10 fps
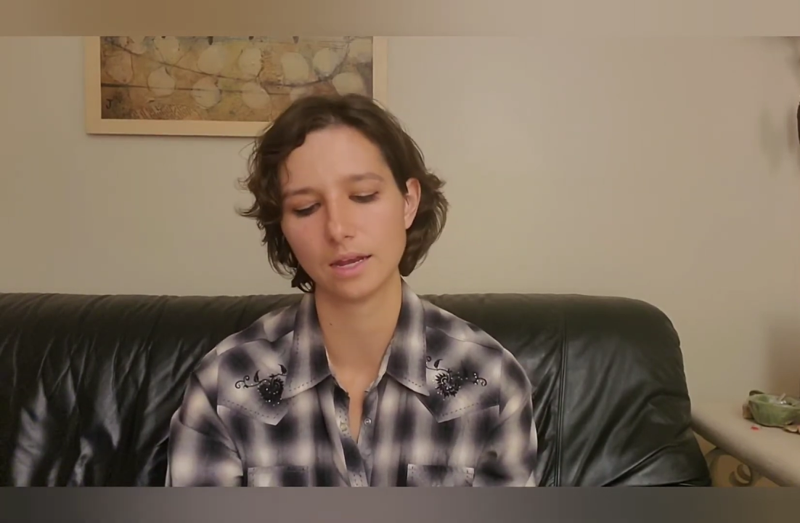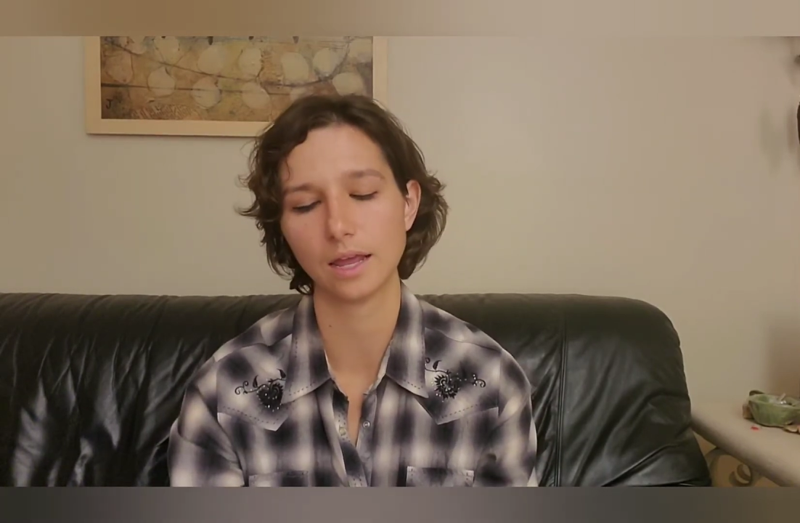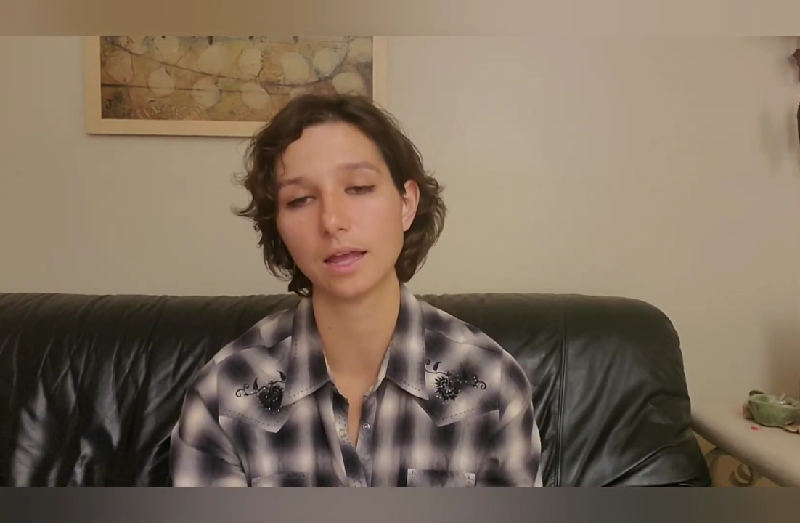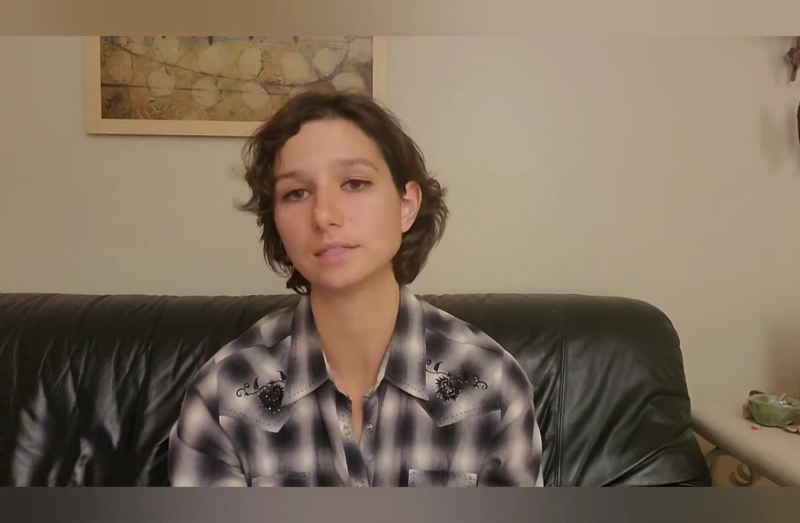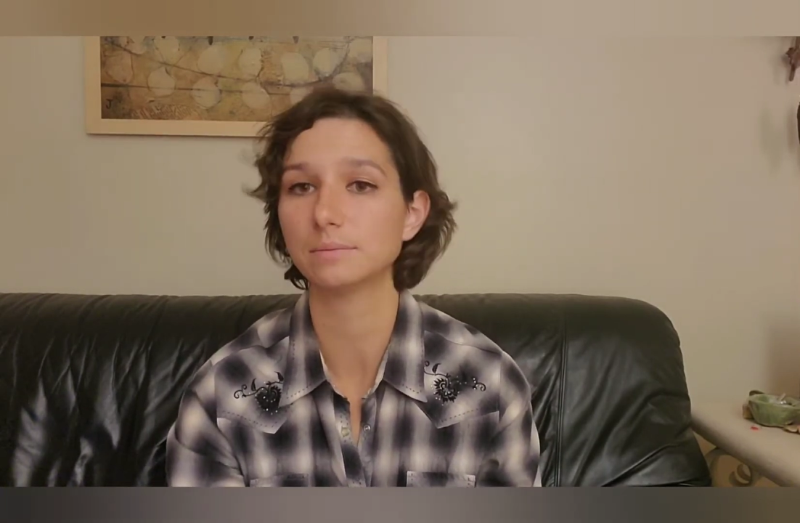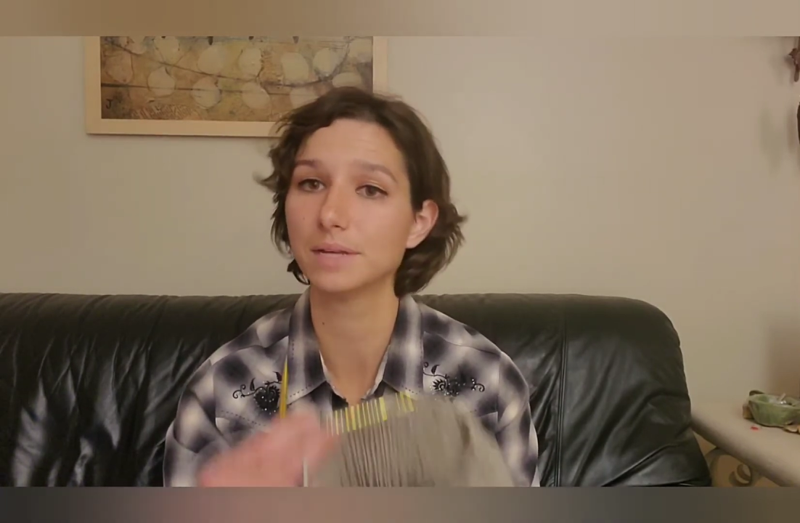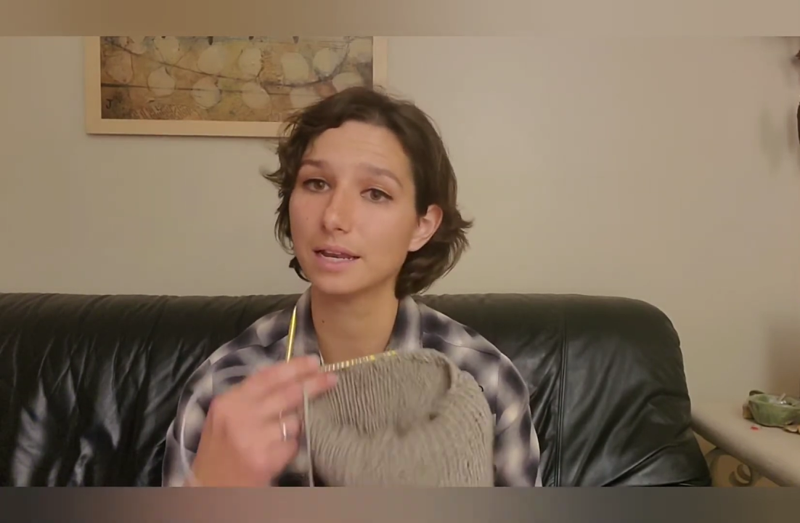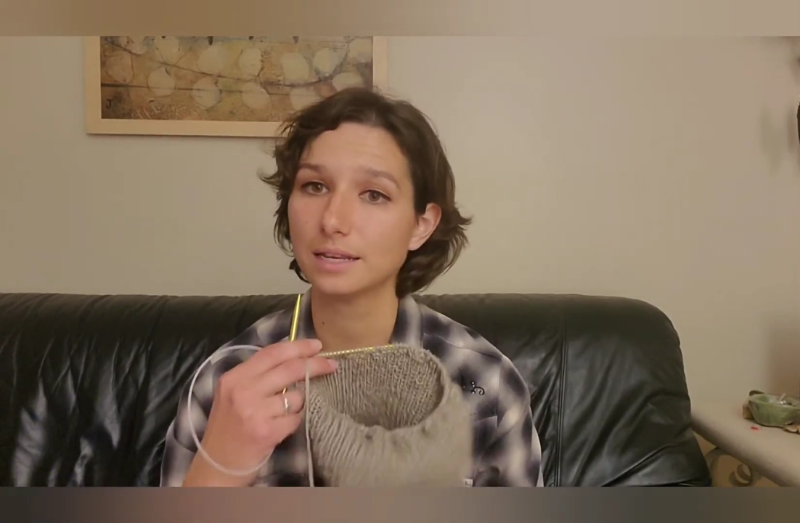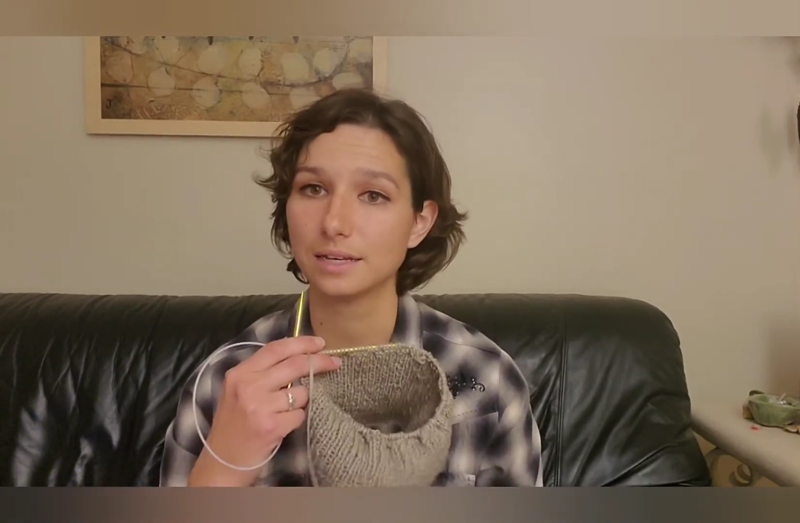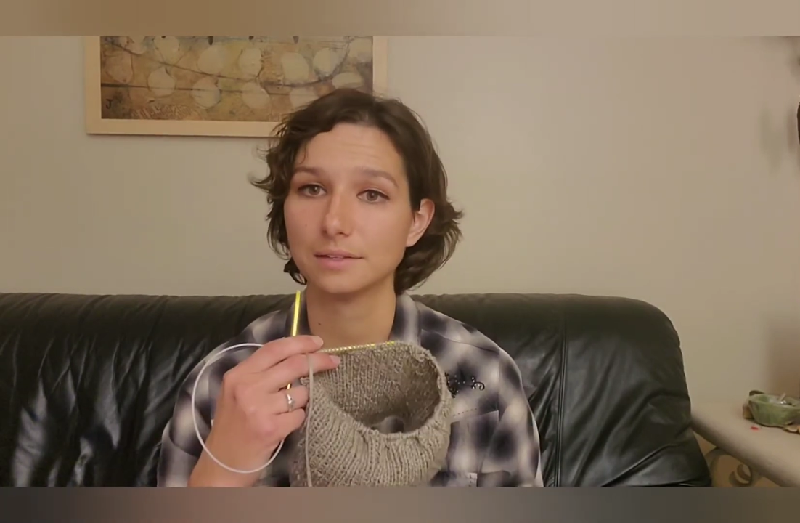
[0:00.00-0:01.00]
got some
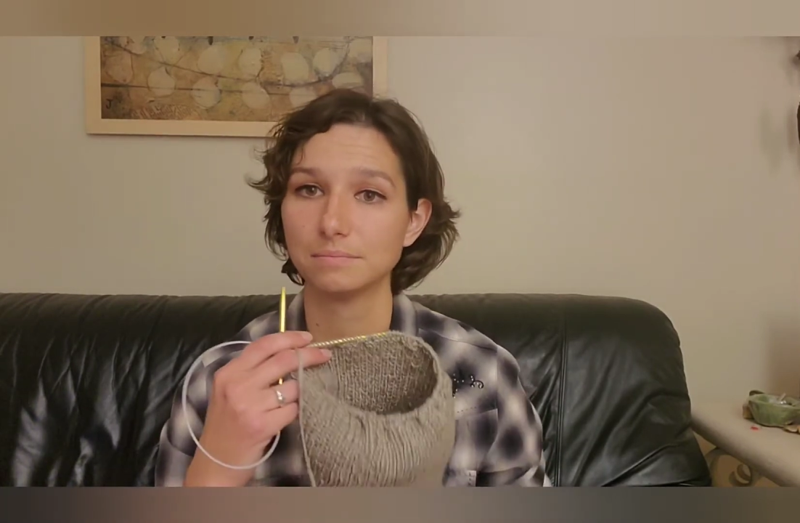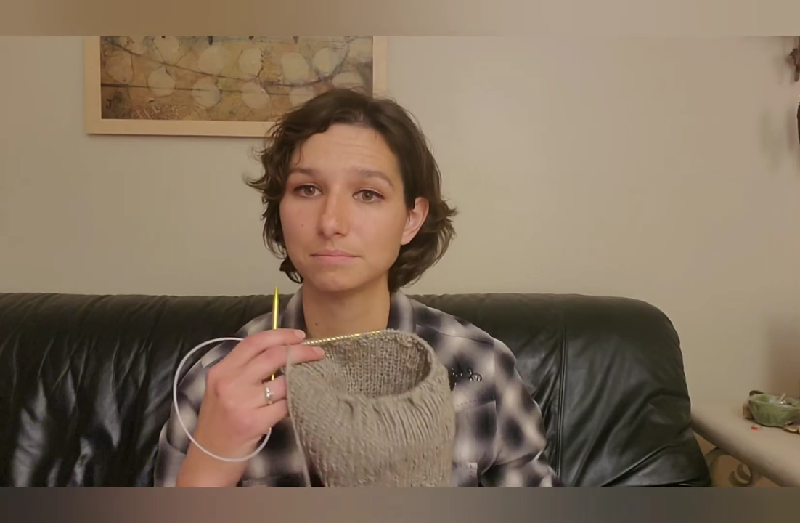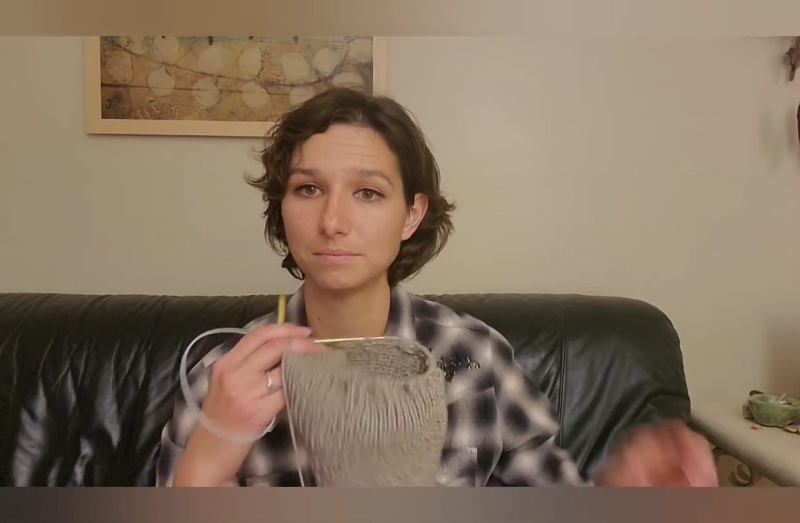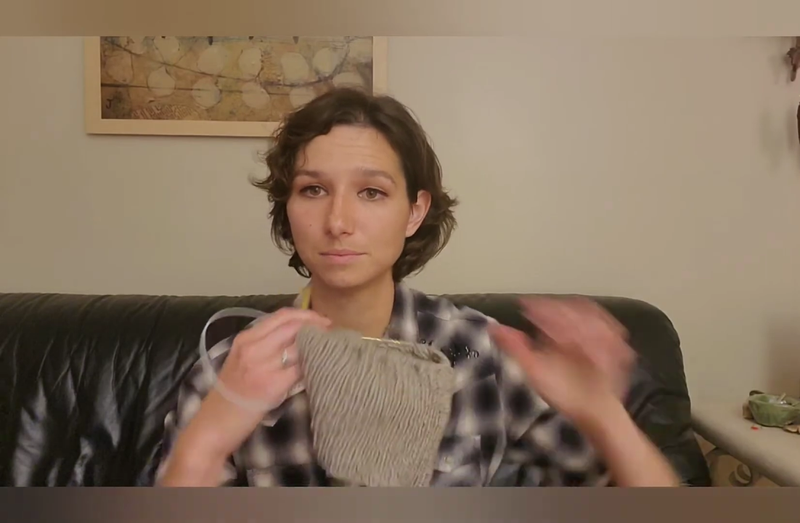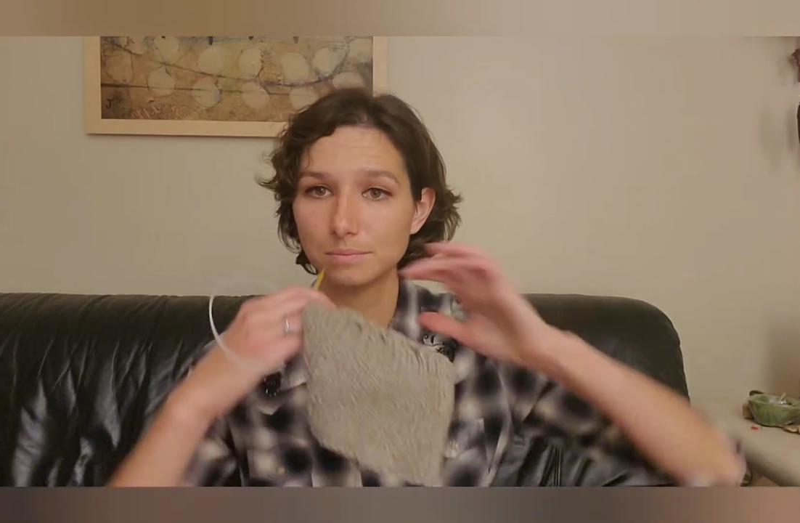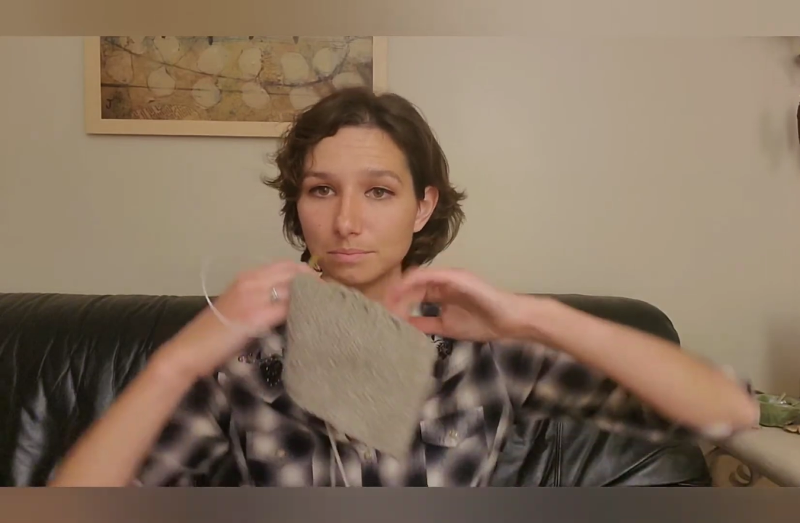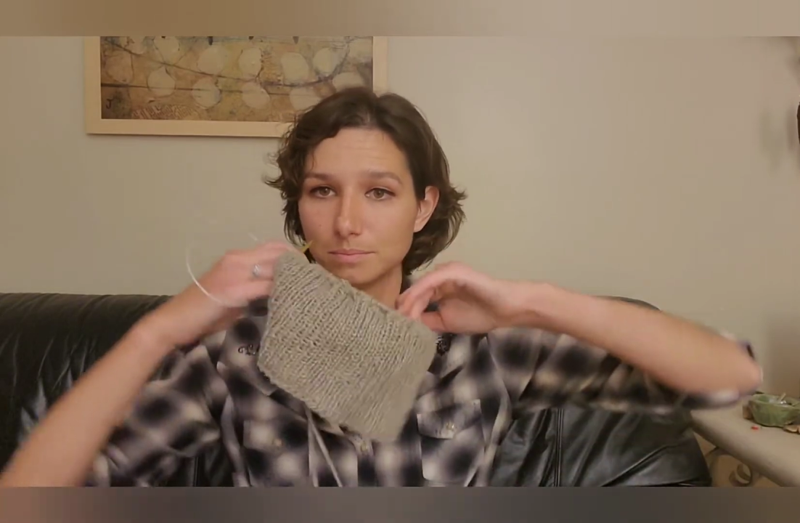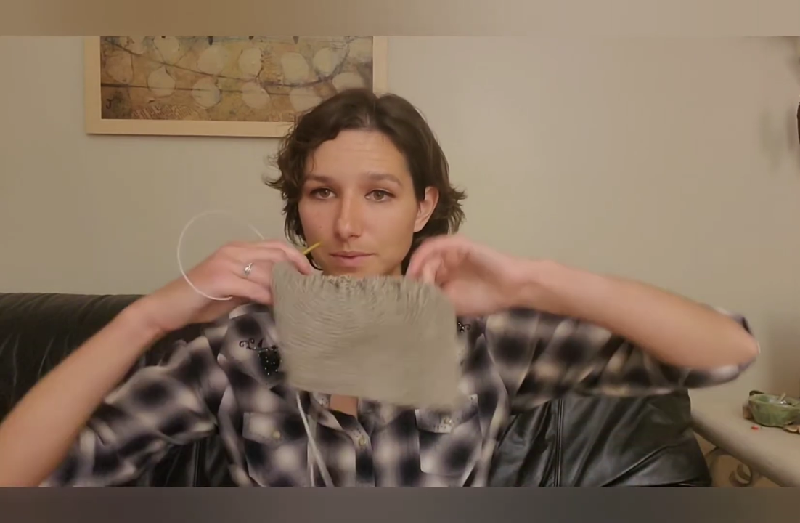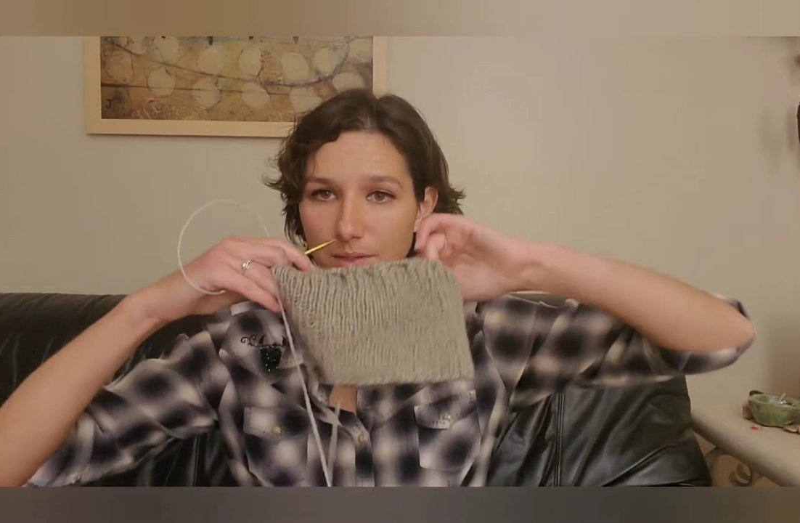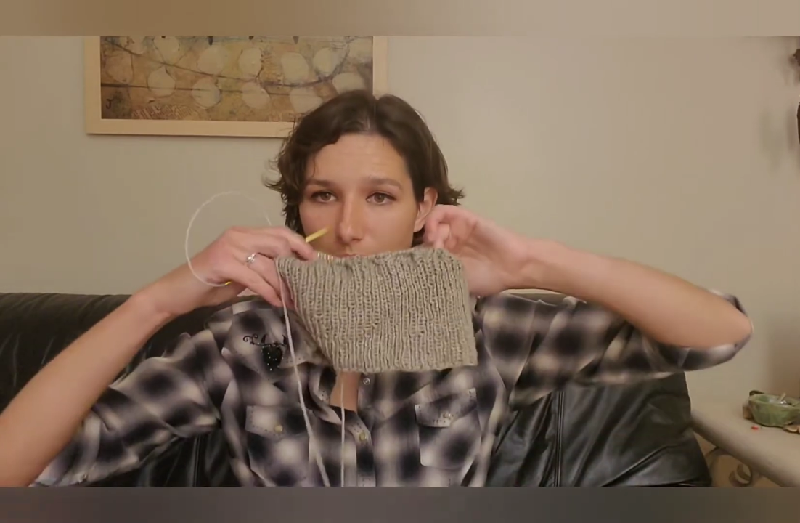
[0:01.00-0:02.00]
knitting done.
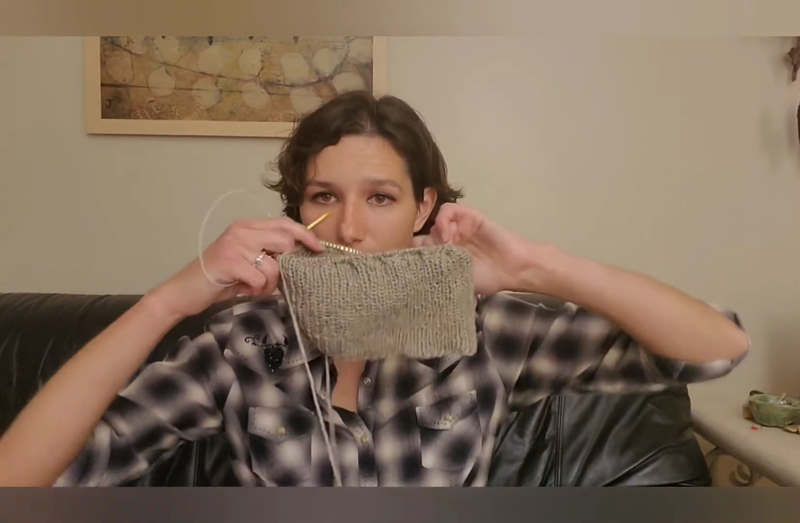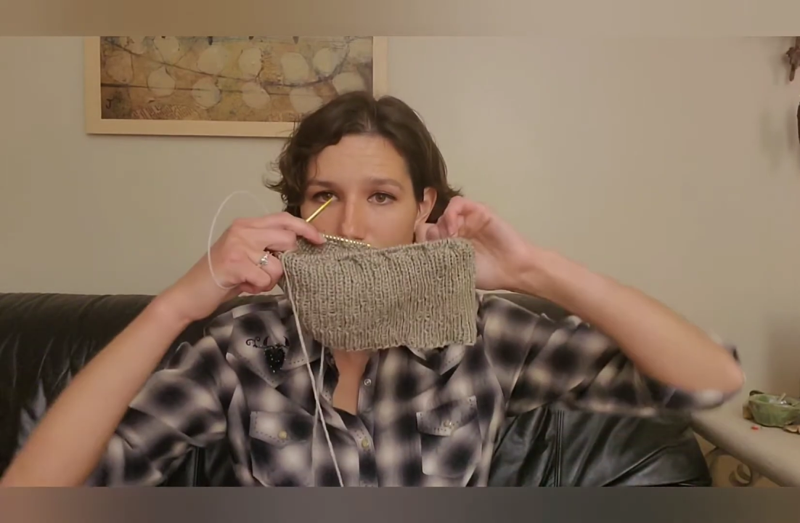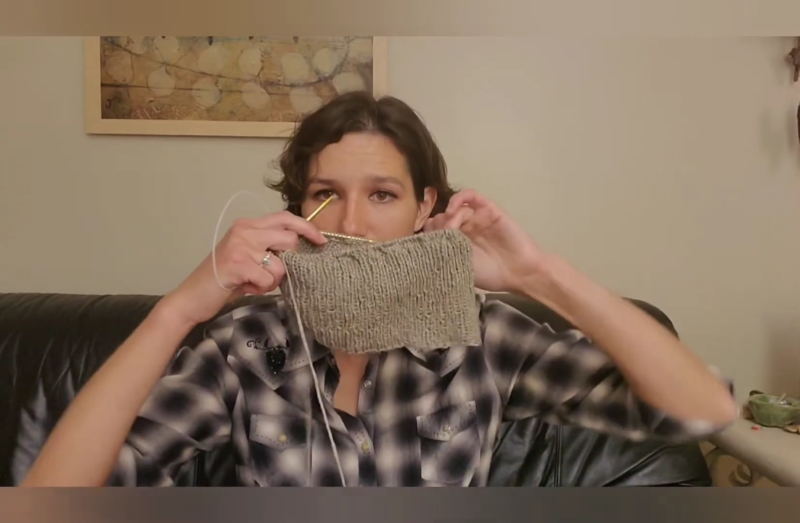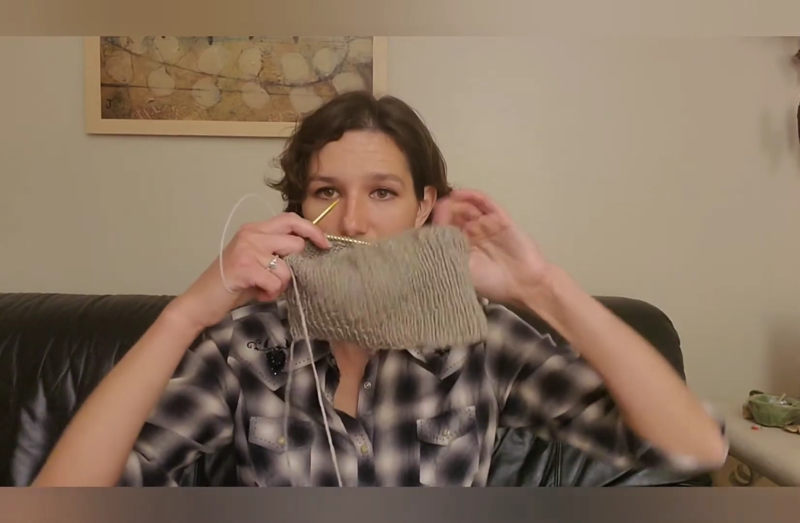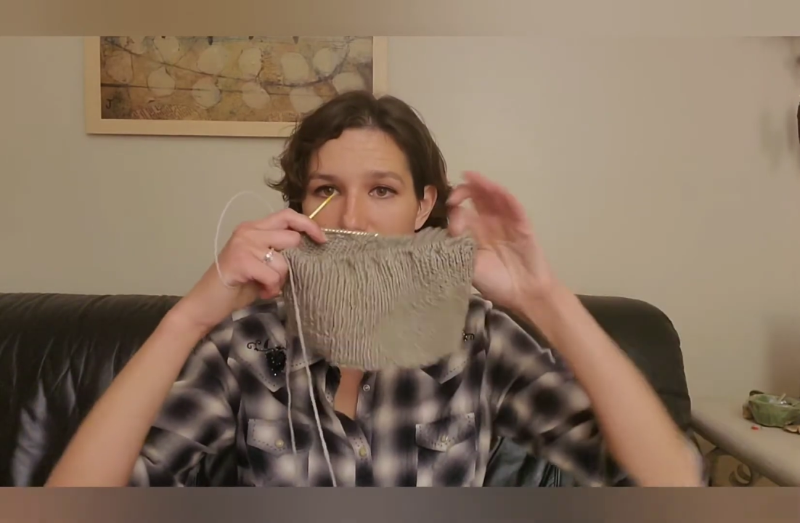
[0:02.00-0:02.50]
So